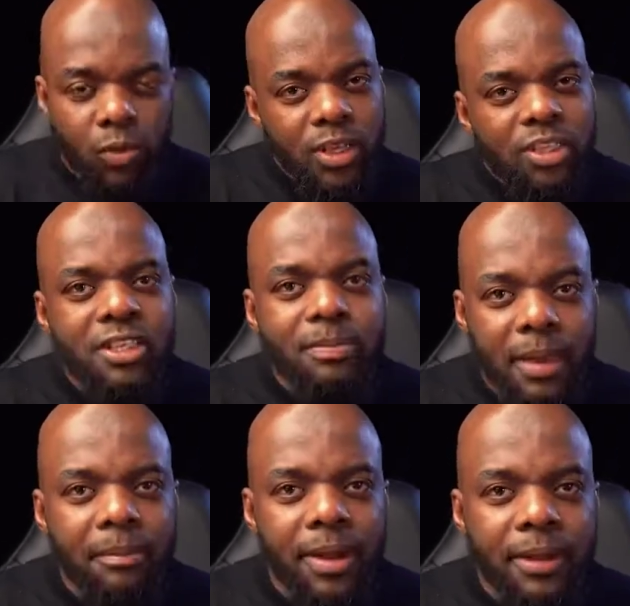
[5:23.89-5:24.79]
Wishlist
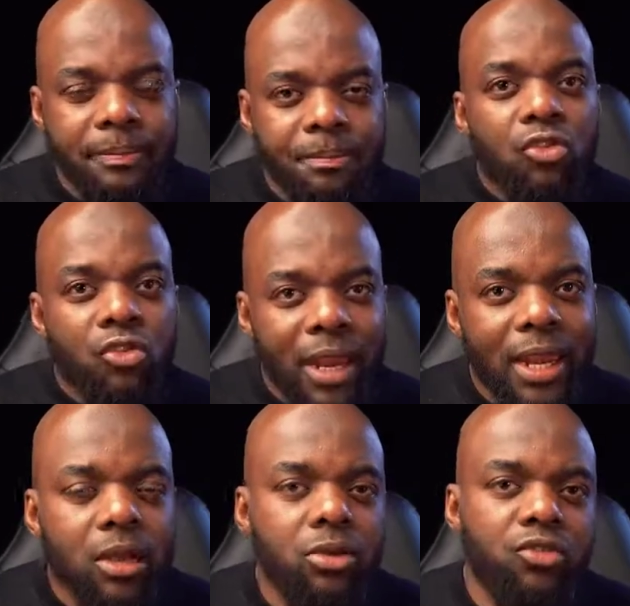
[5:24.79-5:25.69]
Member
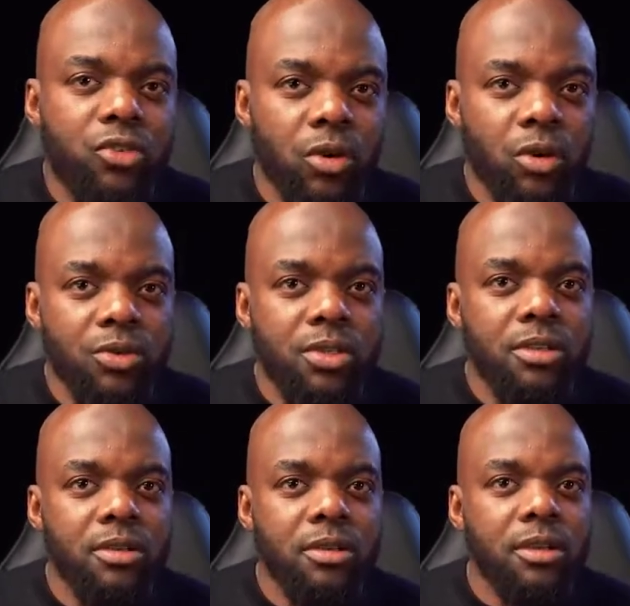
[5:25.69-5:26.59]
really
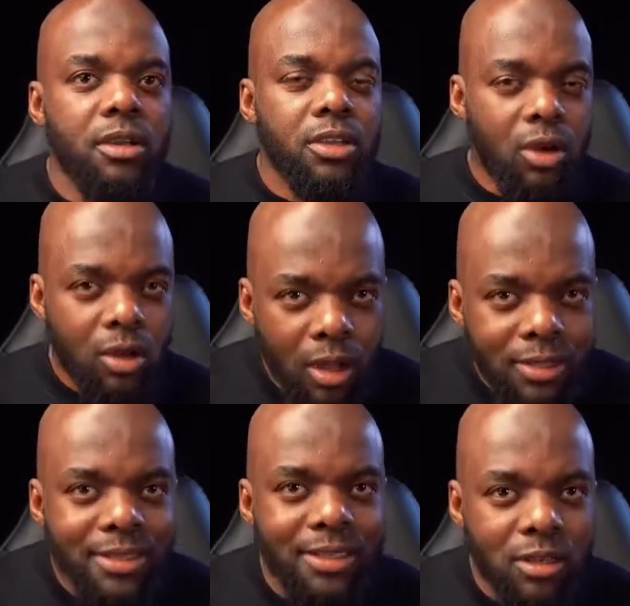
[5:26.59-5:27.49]
controls your
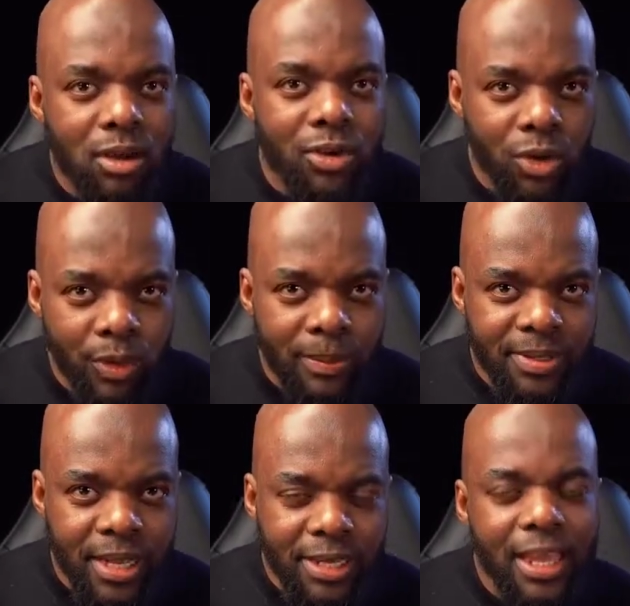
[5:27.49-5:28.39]
content on your
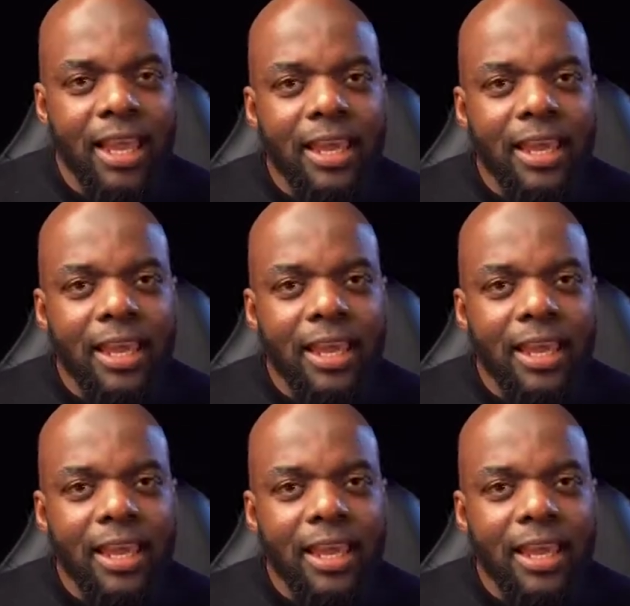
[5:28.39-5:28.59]
website.